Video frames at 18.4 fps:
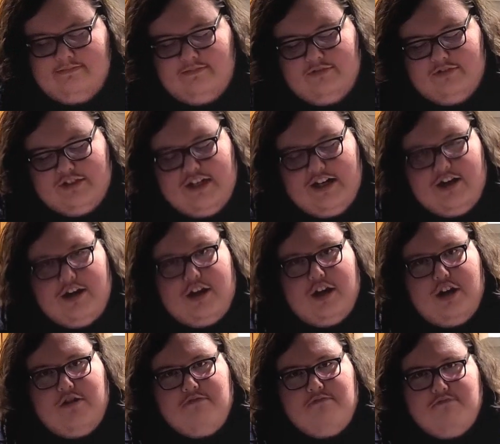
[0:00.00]
I've got it
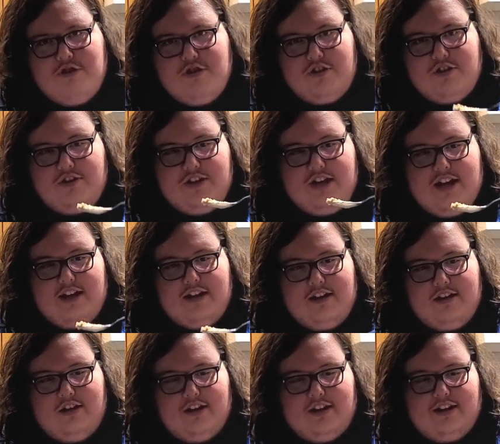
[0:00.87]
here. See it?
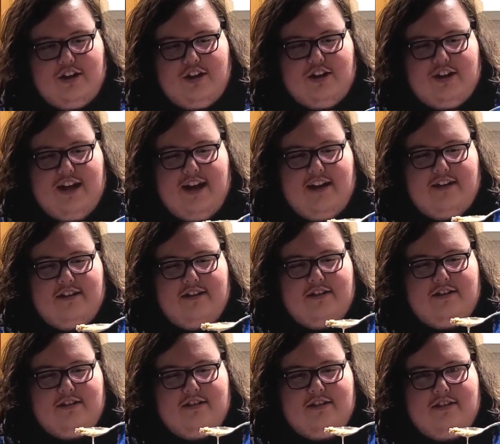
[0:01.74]
Look at that.
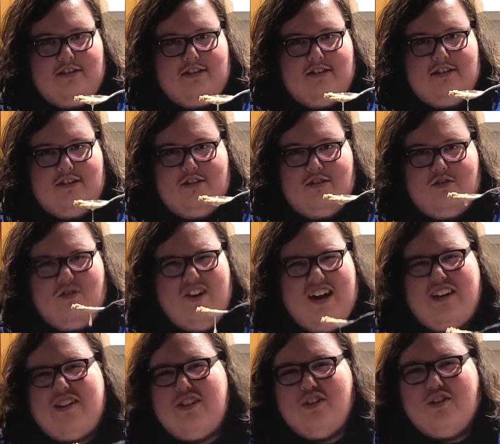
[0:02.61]

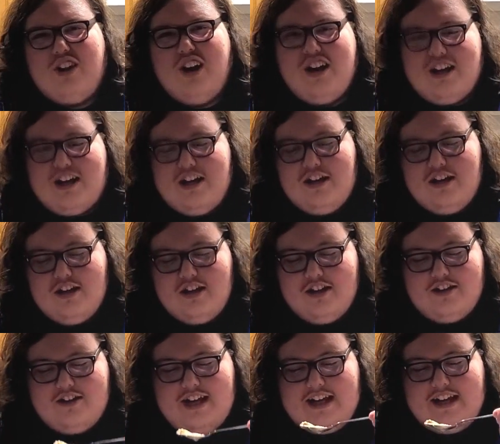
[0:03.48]
Way too runny.
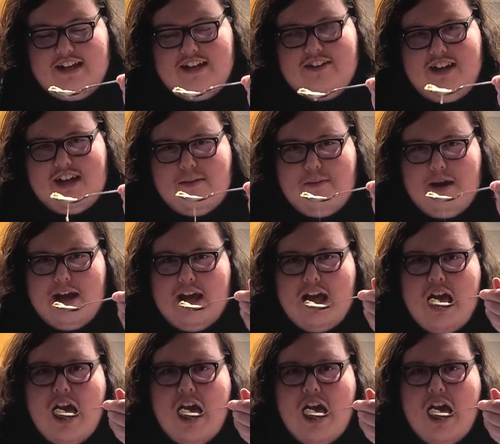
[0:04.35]
Let's take a bite.